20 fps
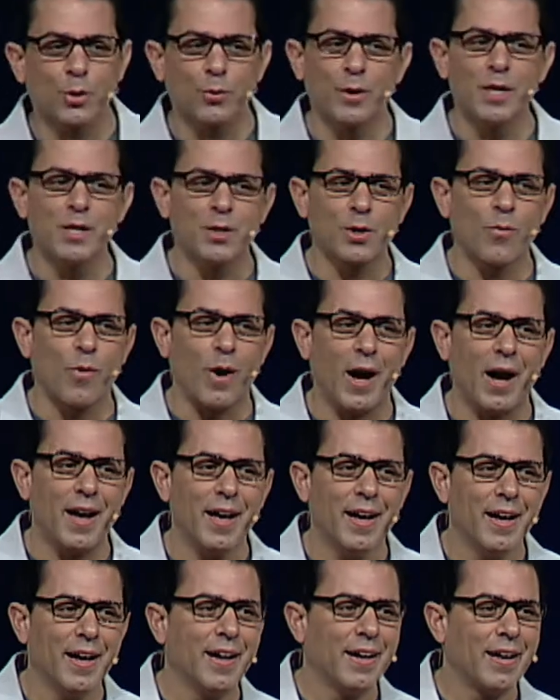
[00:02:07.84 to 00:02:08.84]
a reason
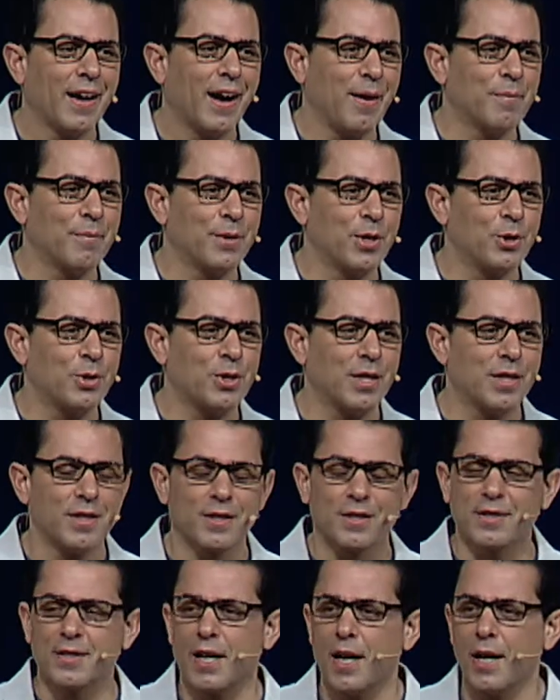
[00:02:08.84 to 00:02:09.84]
why I'm using
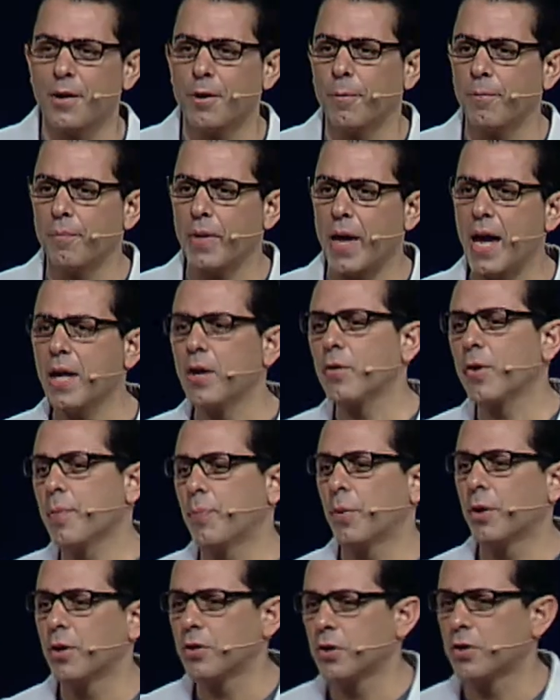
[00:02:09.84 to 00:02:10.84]
this title. Angry
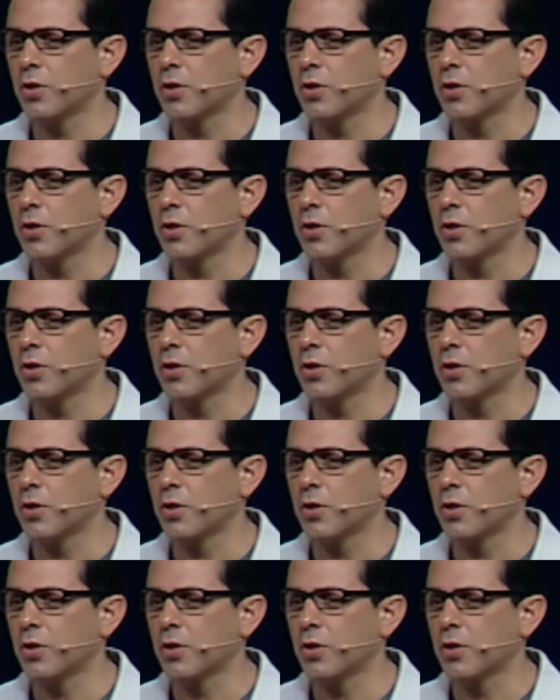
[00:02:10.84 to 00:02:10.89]
Birds